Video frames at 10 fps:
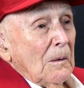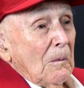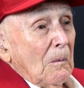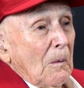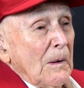
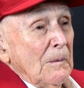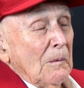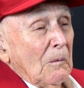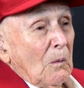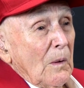
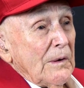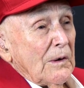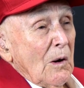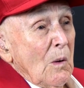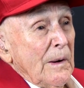when we was
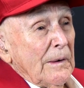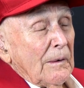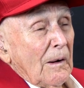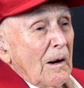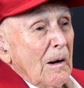
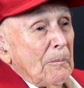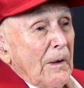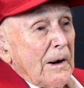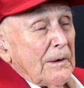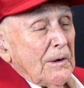going up
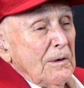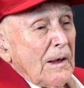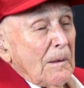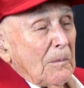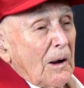there to
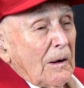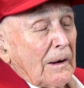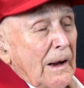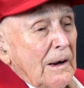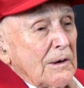that
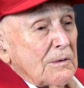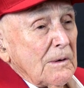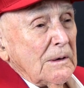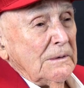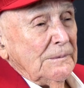blockhouse,
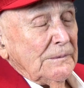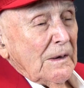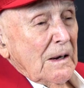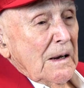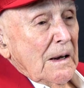well,
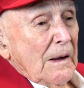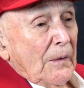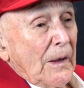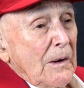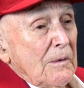
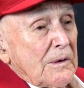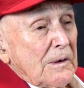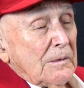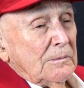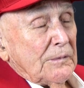there was
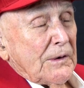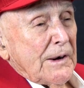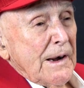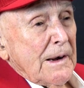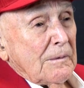a
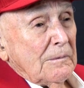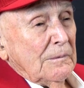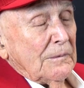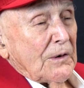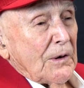tank
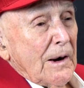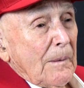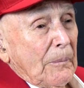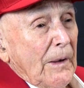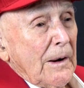
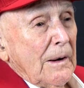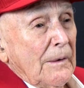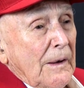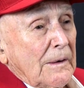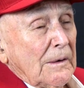trap
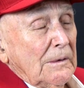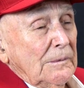there that,